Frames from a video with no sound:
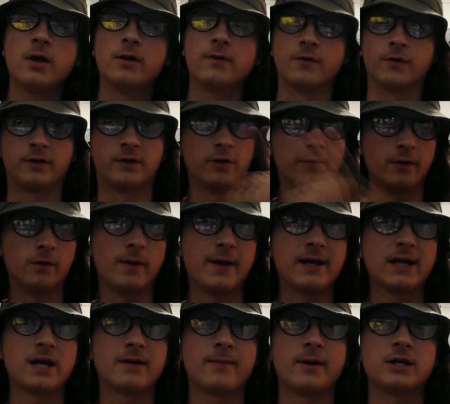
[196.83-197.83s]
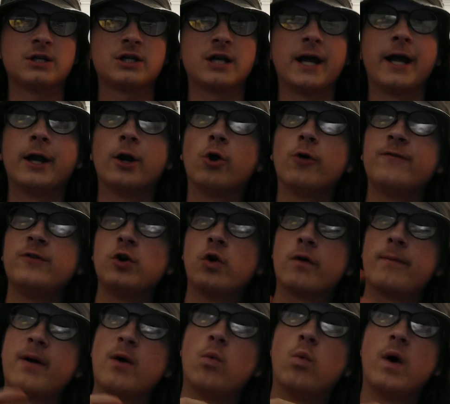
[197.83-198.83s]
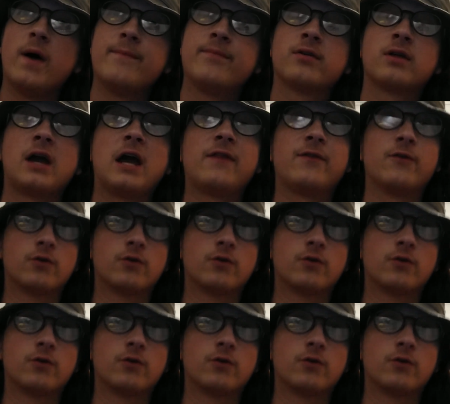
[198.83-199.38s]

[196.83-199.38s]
There's still the link on my channel. If you go to my website,